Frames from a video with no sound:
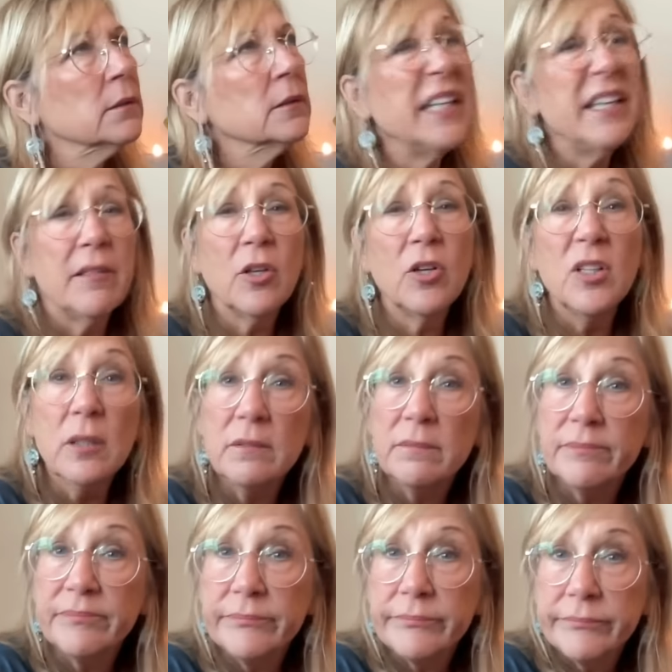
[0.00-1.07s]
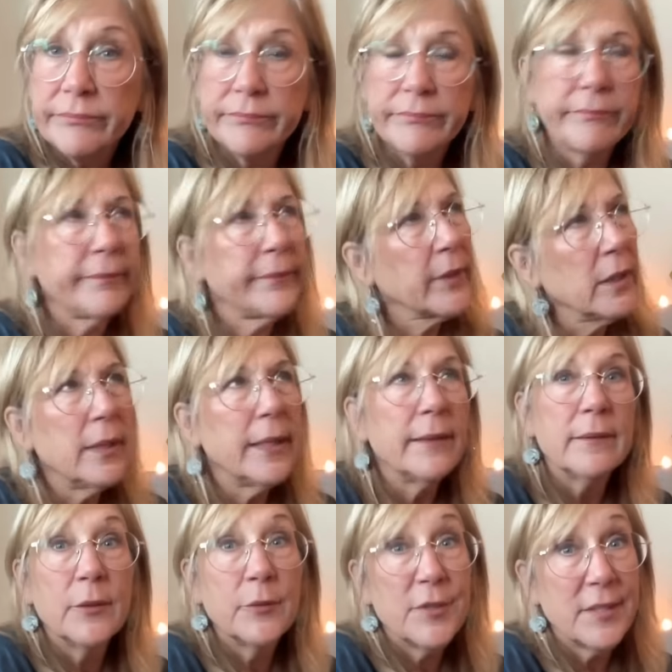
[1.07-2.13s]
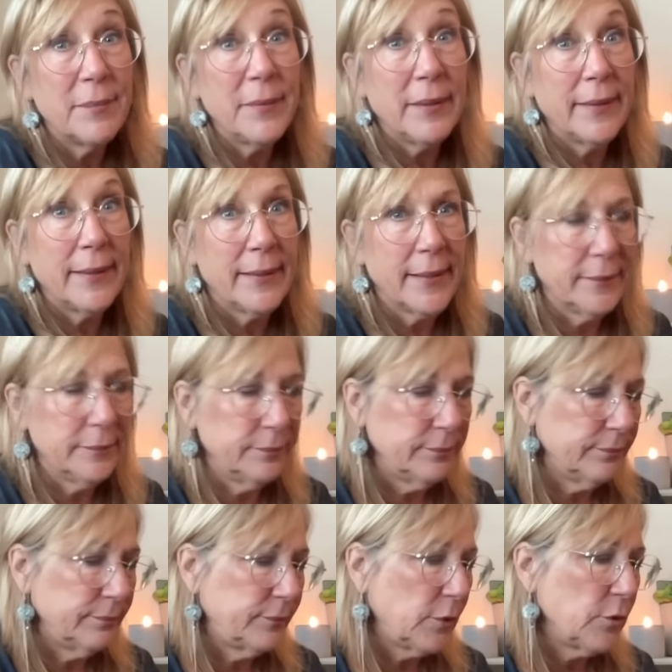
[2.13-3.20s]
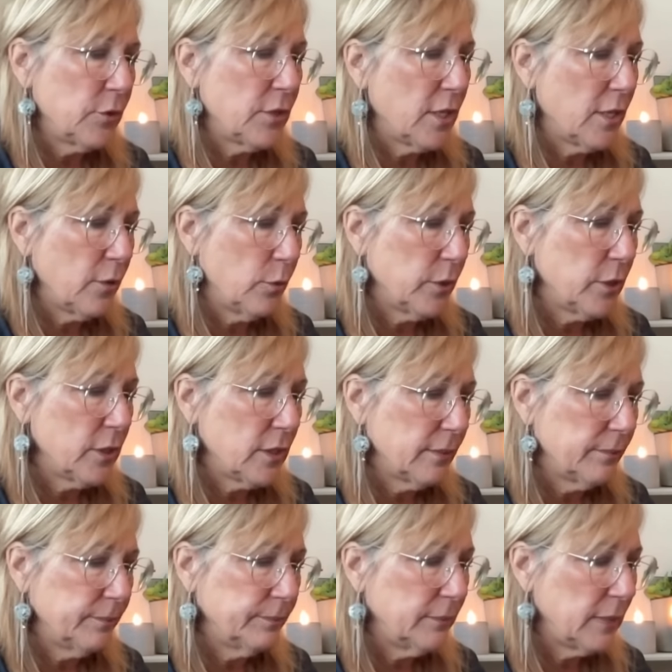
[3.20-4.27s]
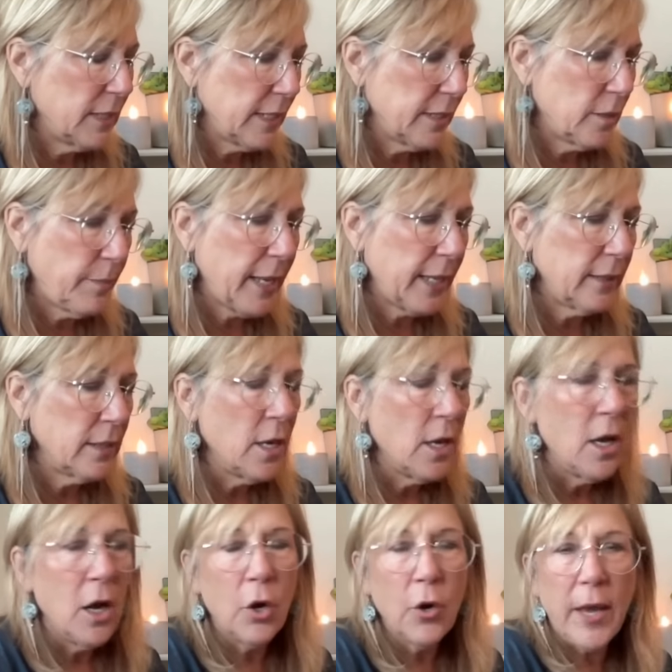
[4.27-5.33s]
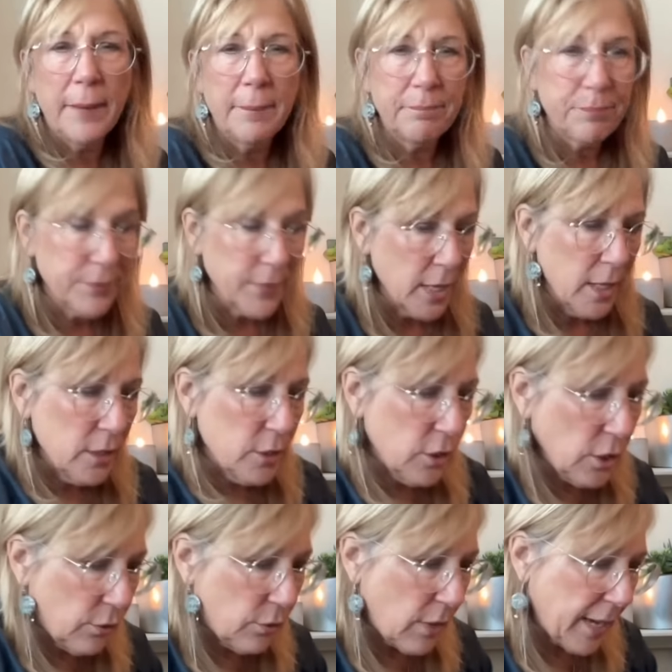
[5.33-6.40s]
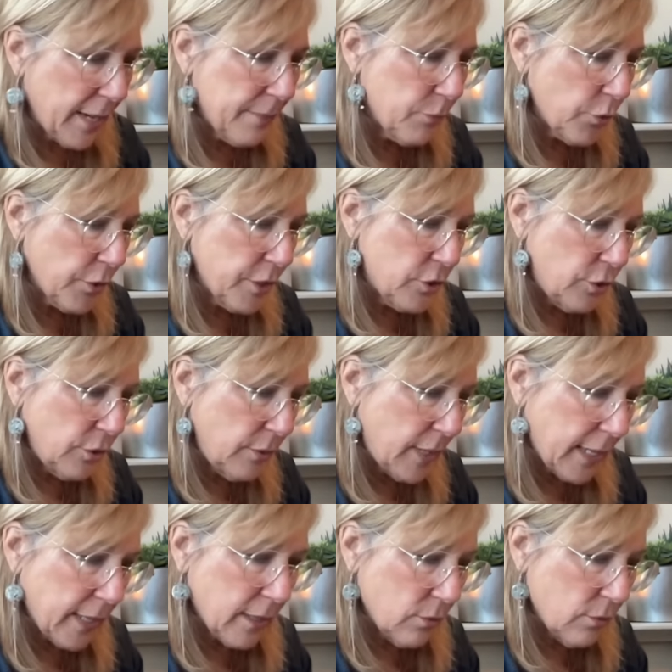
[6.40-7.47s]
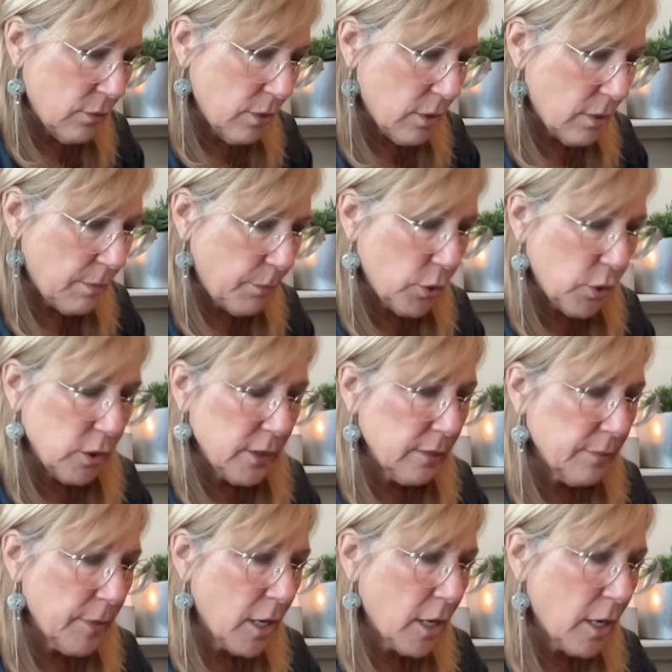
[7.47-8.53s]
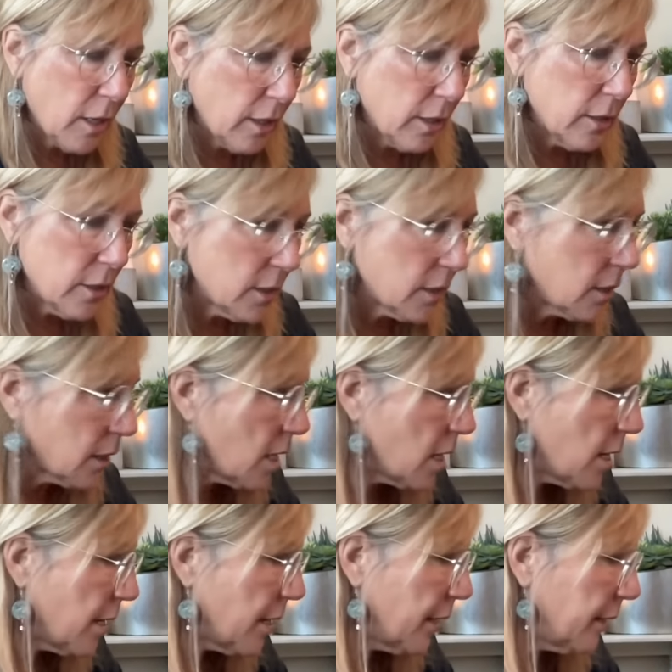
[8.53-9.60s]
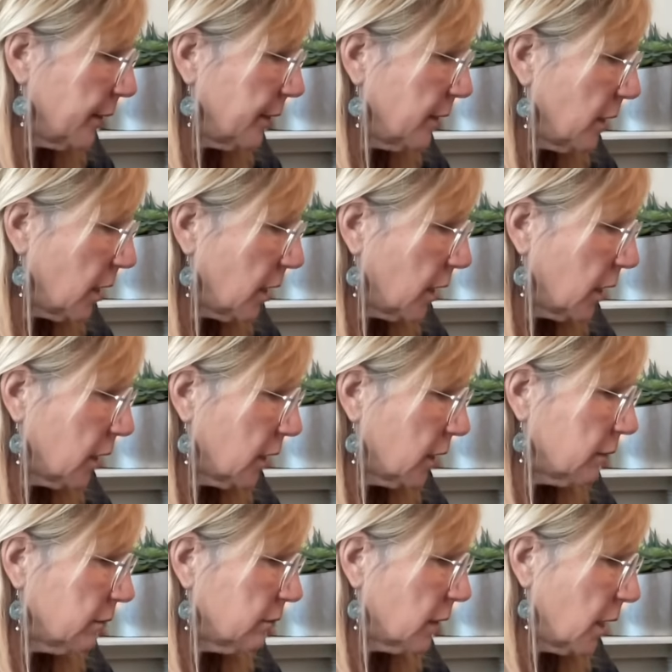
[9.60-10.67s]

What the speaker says: lethal. I don't know, something like that. Those are the other words besides bad. Okay, so I'm going to now pull some cards on our,